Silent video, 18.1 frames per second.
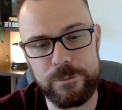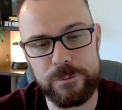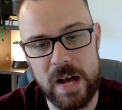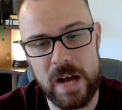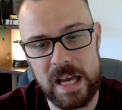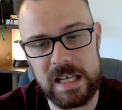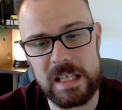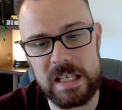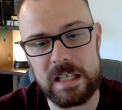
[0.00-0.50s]

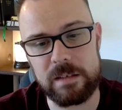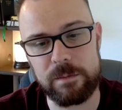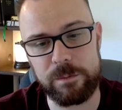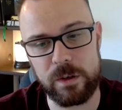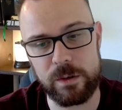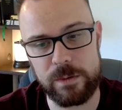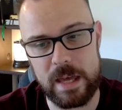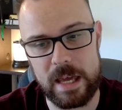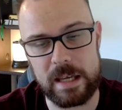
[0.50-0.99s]
fighting
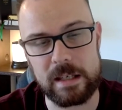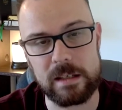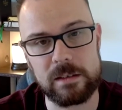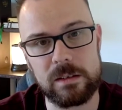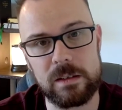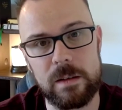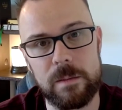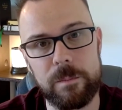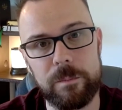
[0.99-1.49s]
for
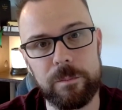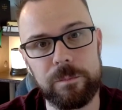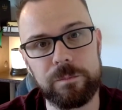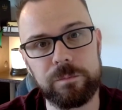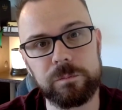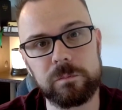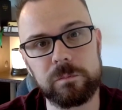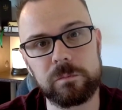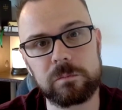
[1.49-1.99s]
things,
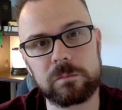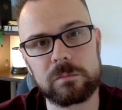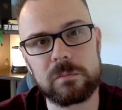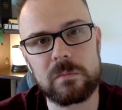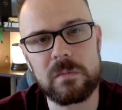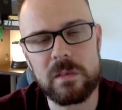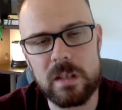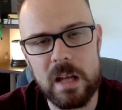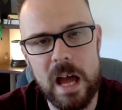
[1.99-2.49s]

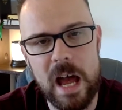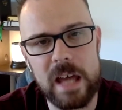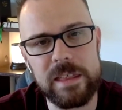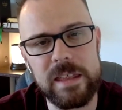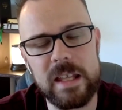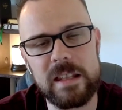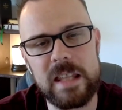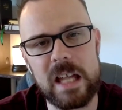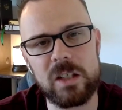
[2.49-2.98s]
I
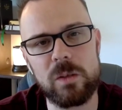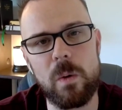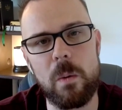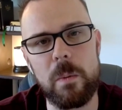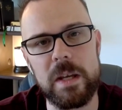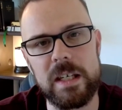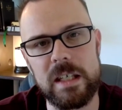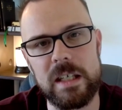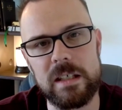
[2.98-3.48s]
think that's
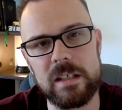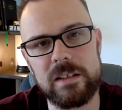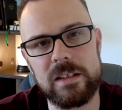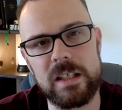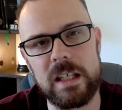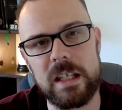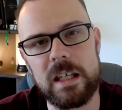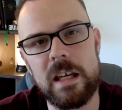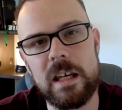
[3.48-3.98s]
what we need to
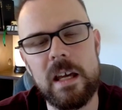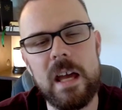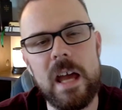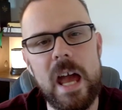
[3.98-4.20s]
see.